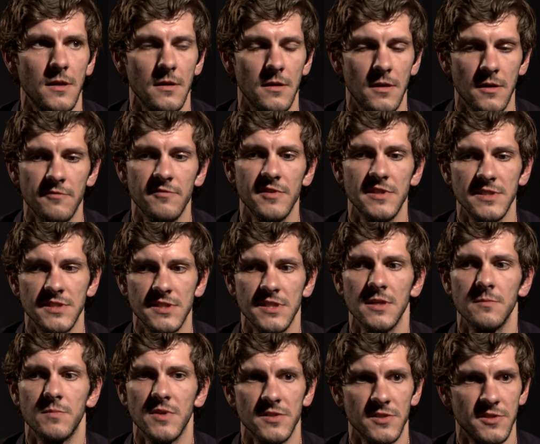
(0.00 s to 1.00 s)
convincing
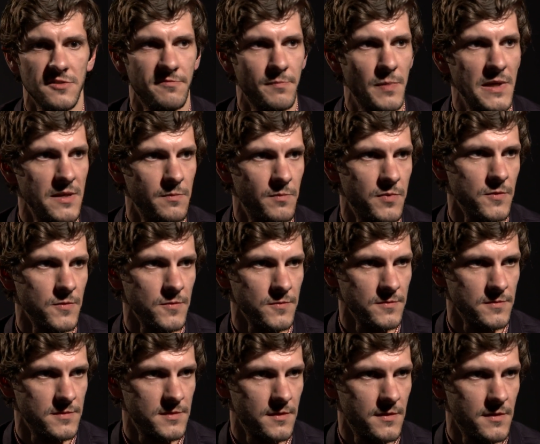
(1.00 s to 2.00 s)
a bunch of people
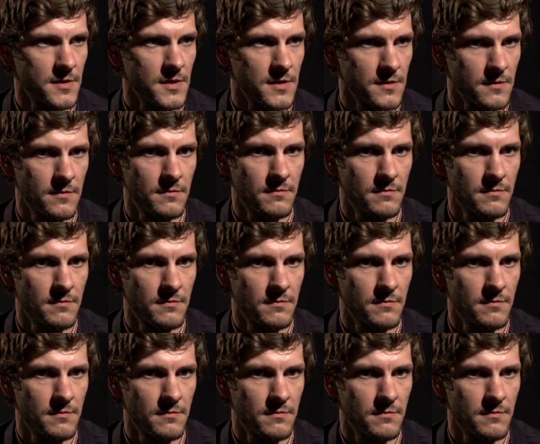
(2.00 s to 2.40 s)
that